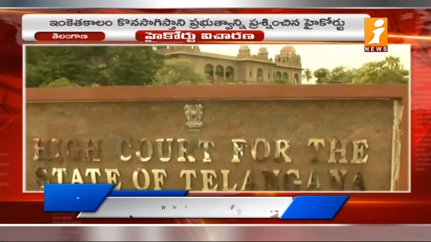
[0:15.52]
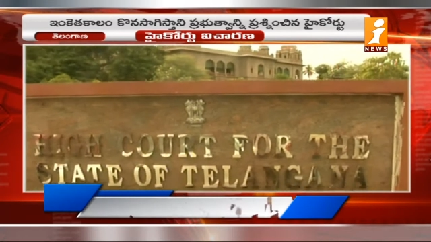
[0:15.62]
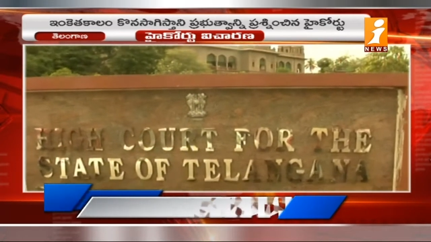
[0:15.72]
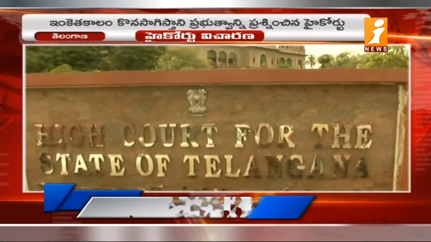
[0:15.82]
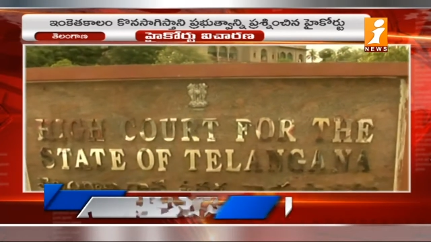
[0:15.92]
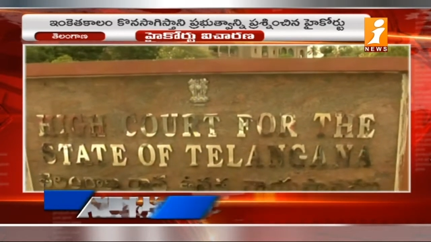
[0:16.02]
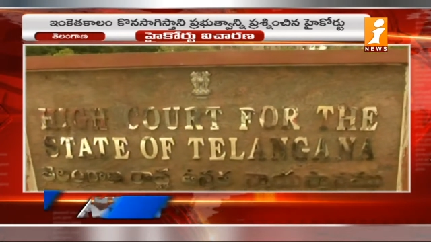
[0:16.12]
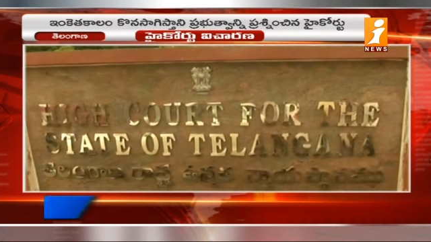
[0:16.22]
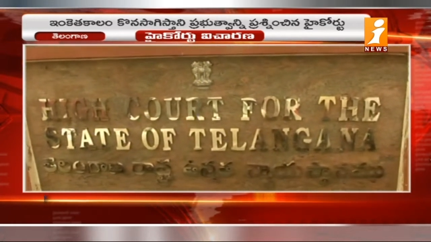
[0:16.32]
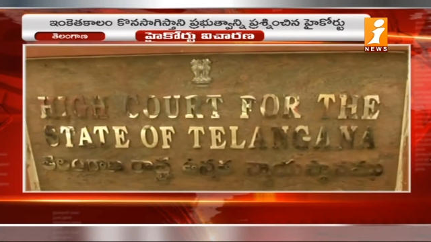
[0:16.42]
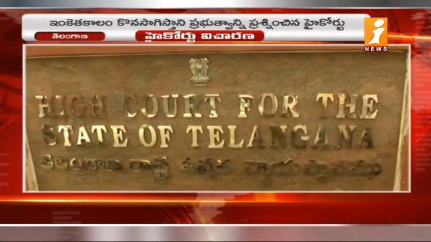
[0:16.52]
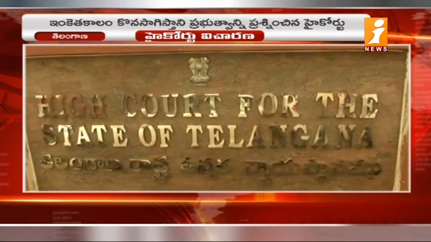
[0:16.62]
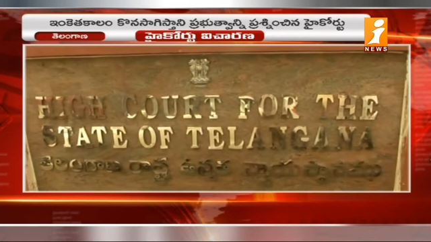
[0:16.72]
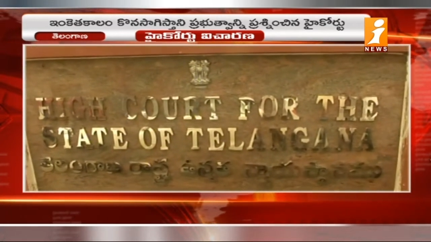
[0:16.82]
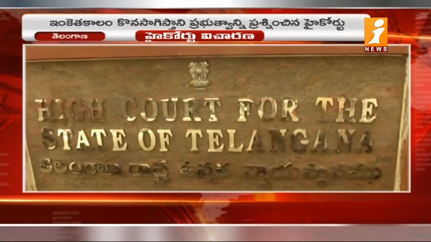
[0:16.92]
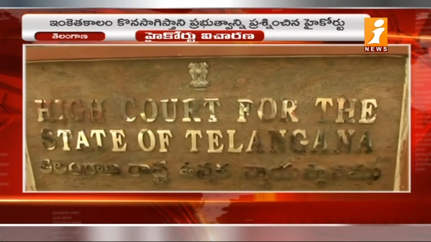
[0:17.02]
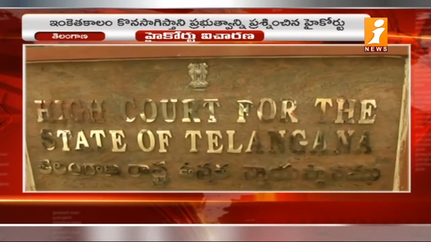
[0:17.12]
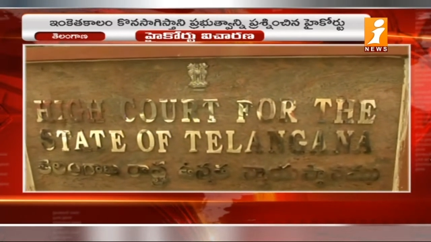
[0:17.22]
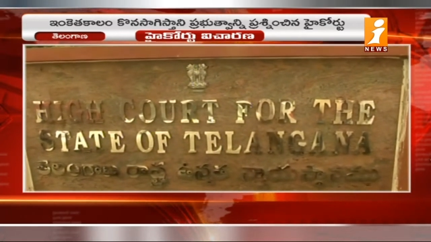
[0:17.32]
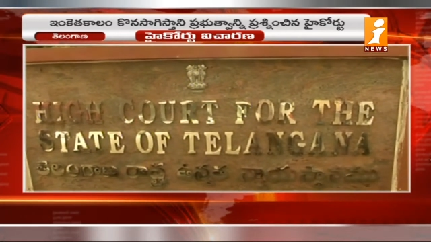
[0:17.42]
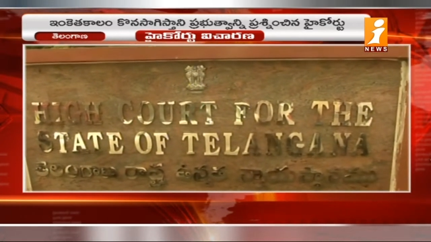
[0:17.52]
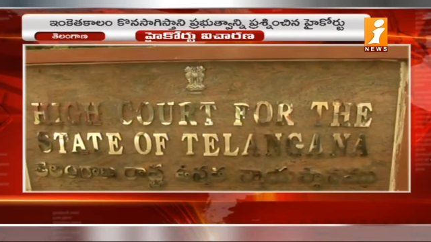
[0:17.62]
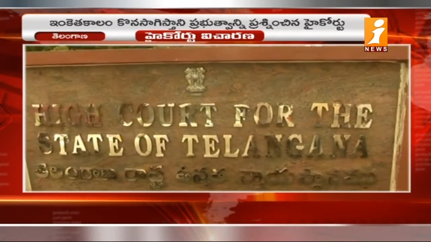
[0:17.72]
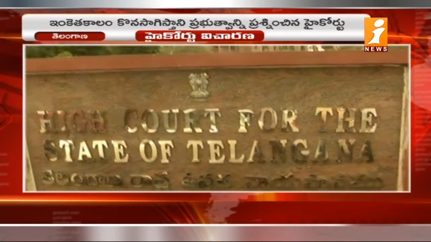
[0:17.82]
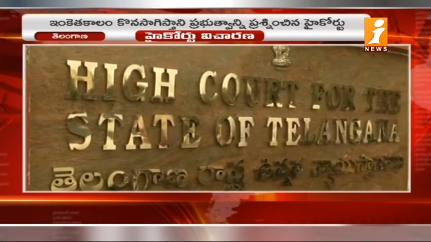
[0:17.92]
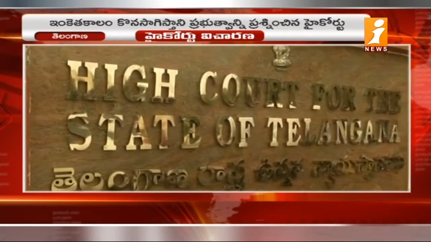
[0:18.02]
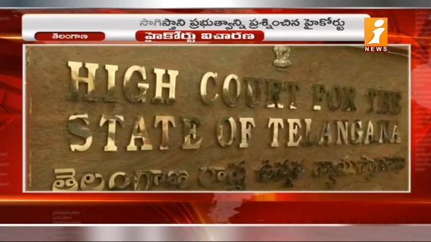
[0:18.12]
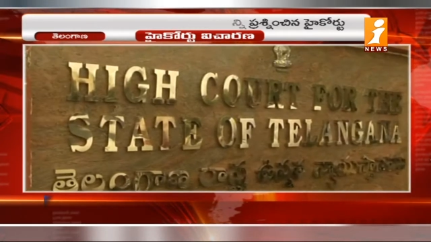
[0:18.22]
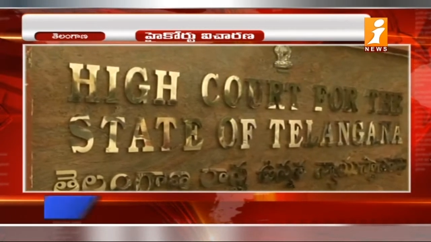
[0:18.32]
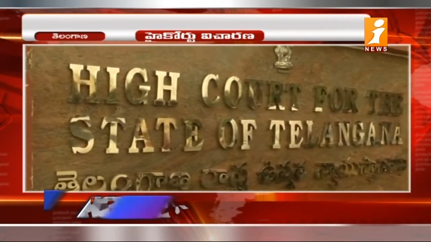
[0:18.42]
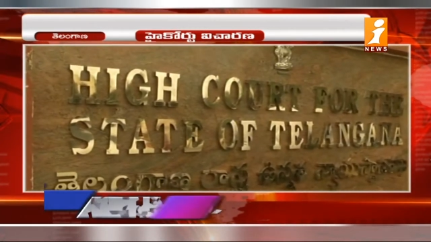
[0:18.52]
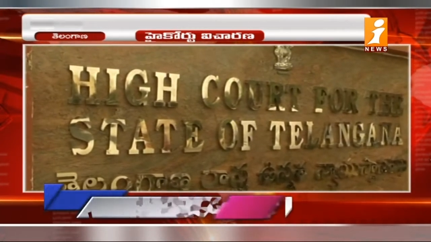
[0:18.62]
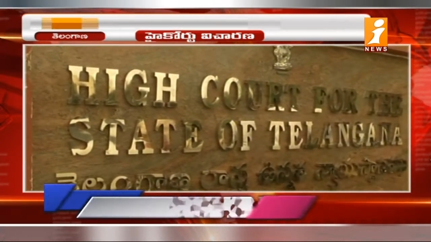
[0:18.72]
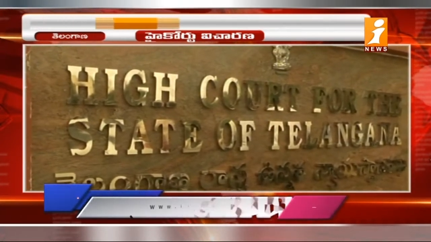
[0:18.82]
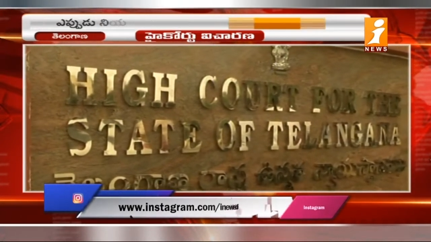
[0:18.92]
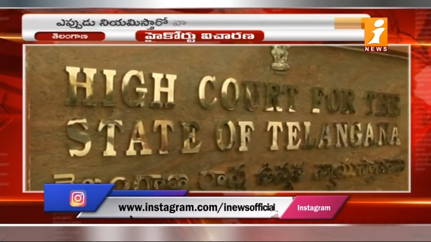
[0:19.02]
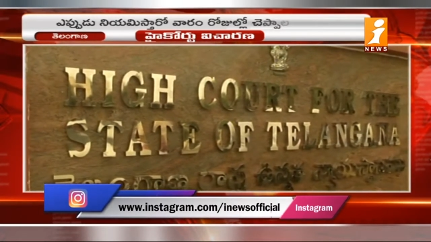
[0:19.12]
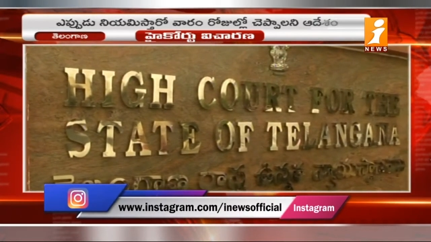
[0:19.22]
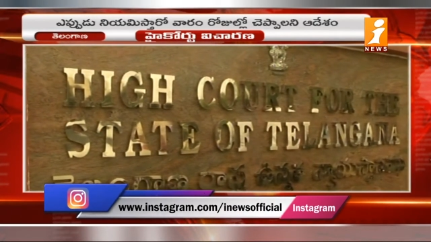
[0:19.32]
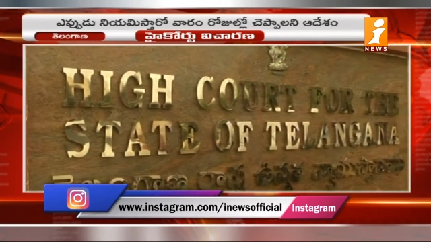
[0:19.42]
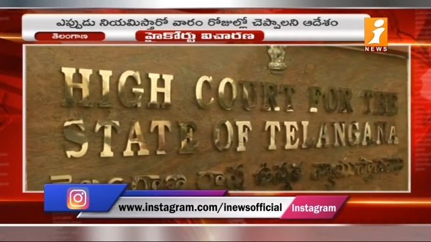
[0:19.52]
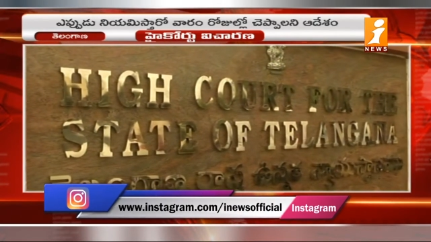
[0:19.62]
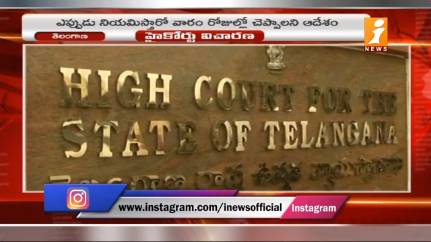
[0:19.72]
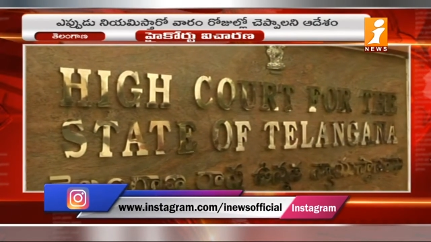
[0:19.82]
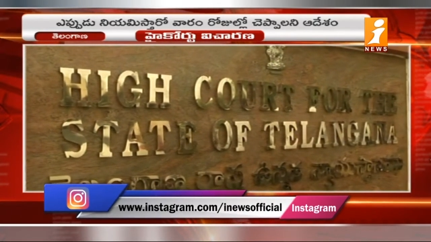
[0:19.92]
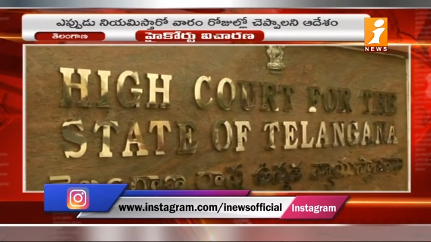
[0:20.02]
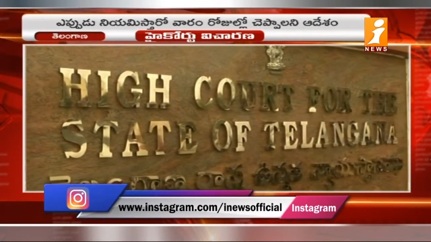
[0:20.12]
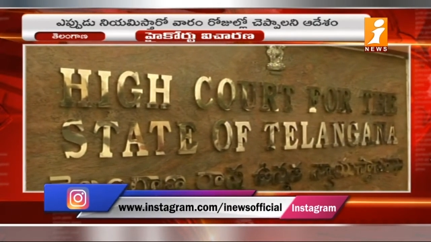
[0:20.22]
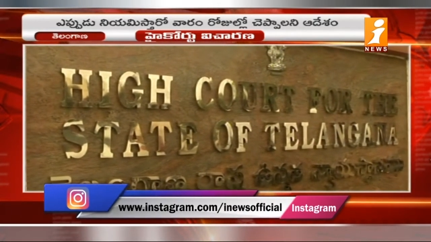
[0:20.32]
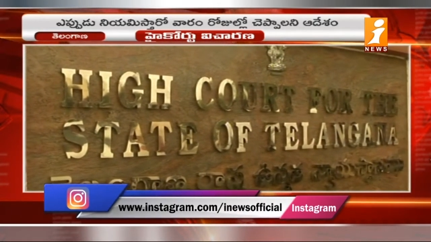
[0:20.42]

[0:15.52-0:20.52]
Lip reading: [unreadable: no face in view]